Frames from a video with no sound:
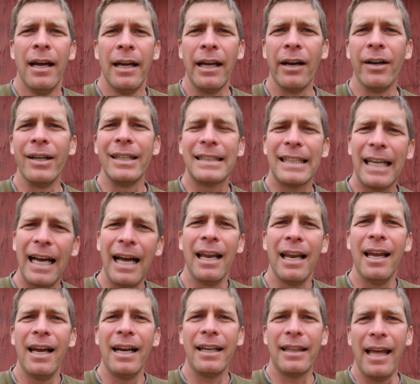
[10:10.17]
You know, it's kind
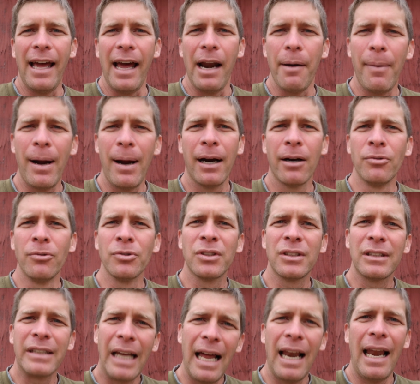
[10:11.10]
of like that. Am I going to
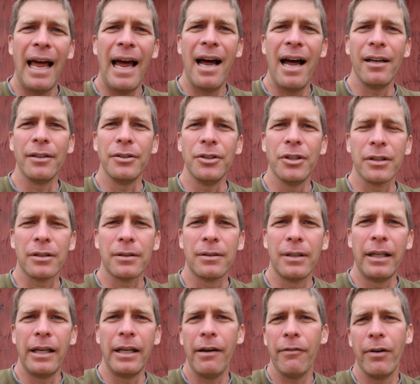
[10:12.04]
sell out and just
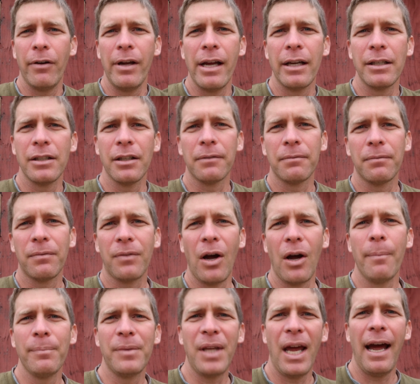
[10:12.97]
give in to
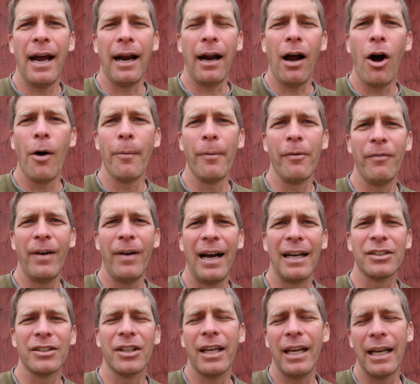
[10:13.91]
Thumbtack and Home
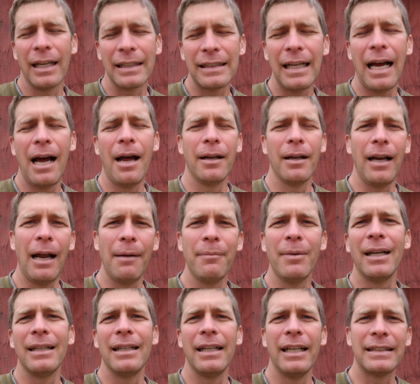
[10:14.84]
Advisor again? It's not. I'm
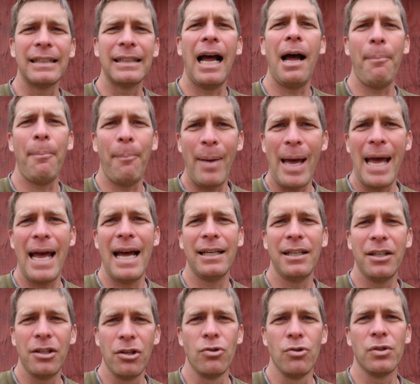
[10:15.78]
not. It's not
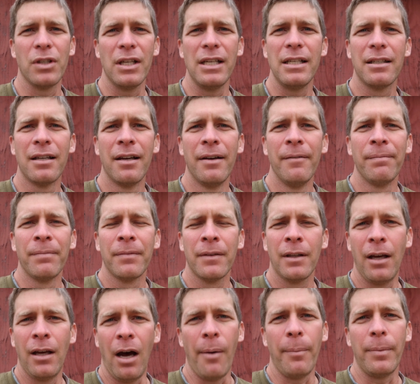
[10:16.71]
bad to use these
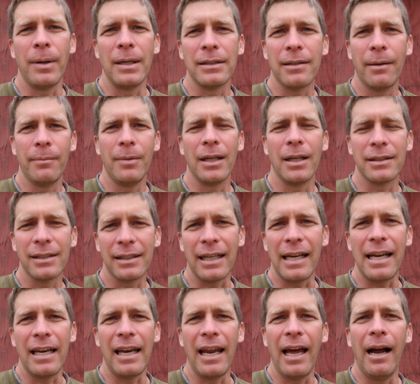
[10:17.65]
companies. I'm not
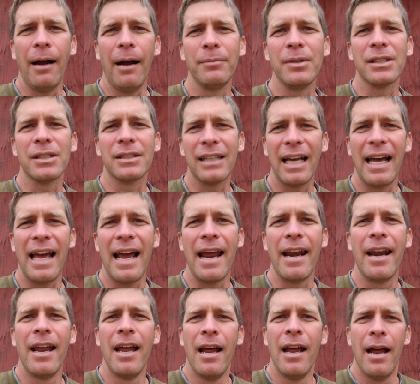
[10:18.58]
saying that. I'm just
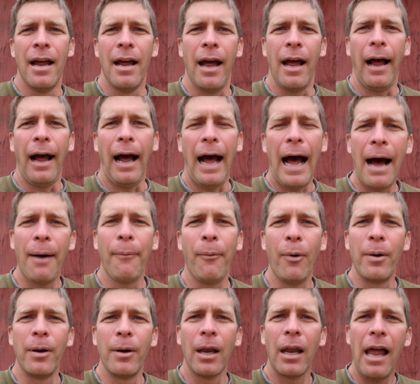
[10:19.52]
saying I
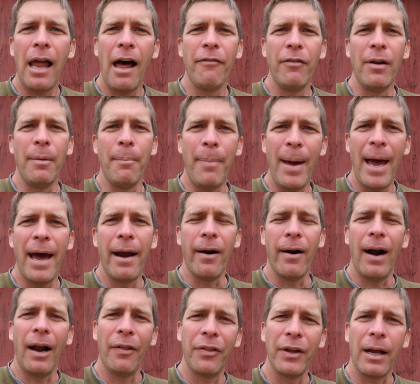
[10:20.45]
would love it
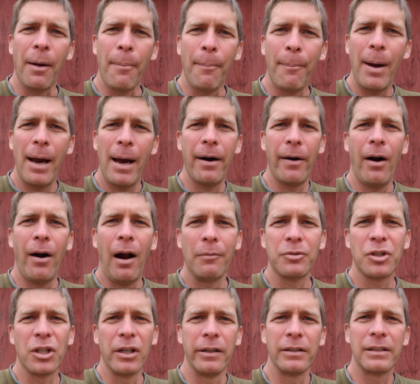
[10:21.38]
better. I think a better
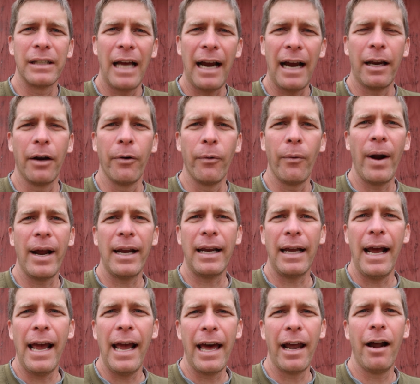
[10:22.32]
option is I can
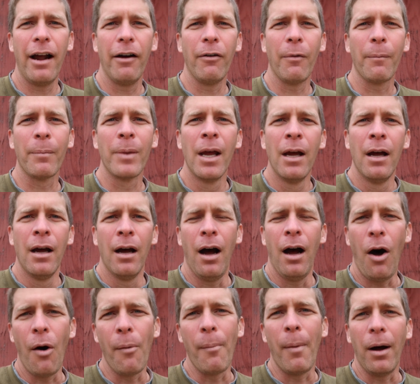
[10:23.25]
rank ahead of them
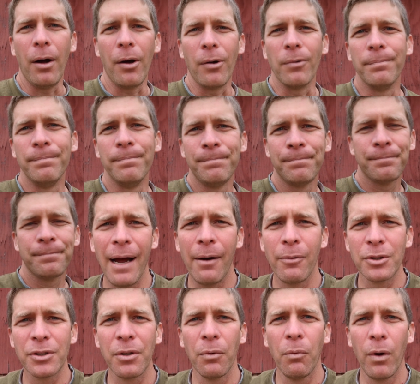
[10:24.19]
on my own.
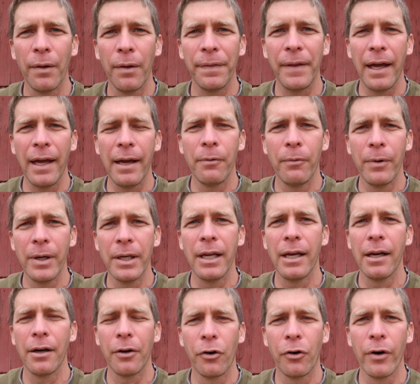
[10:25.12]
That was the one thing we
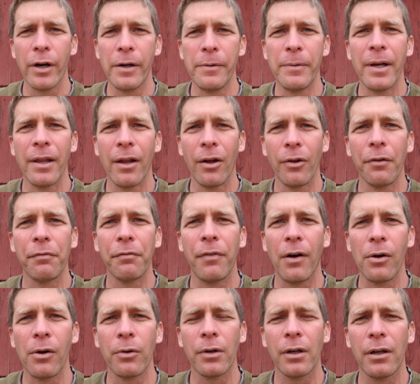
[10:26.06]
did agree with on the
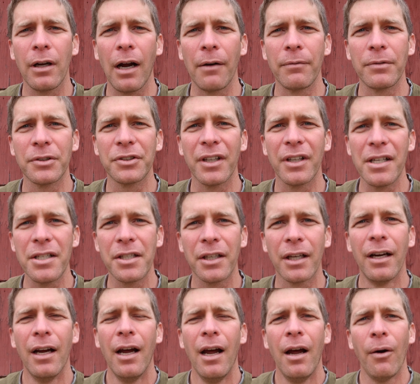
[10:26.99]
phone
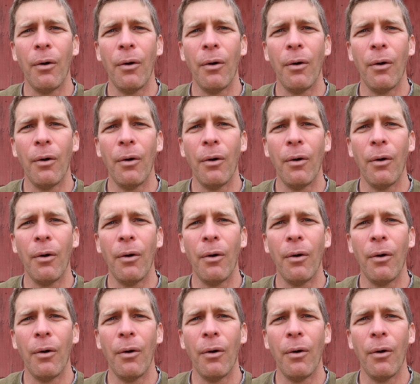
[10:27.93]
conversation.